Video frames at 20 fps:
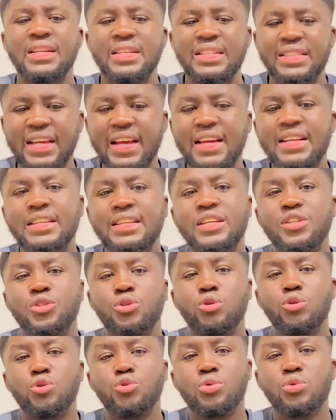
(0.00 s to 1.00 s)
Then they
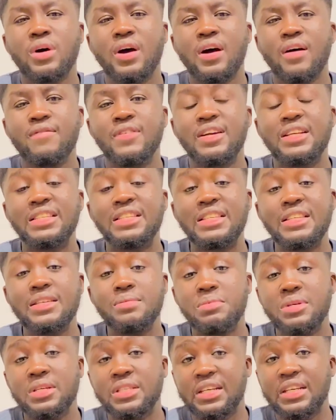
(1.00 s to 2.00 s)
should also have a
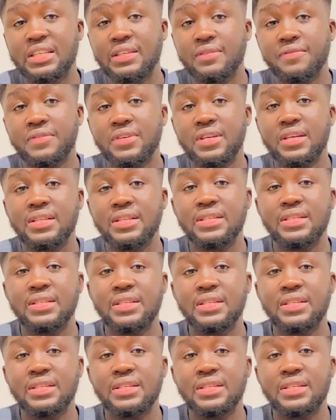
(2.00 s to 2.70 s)
TB certificate.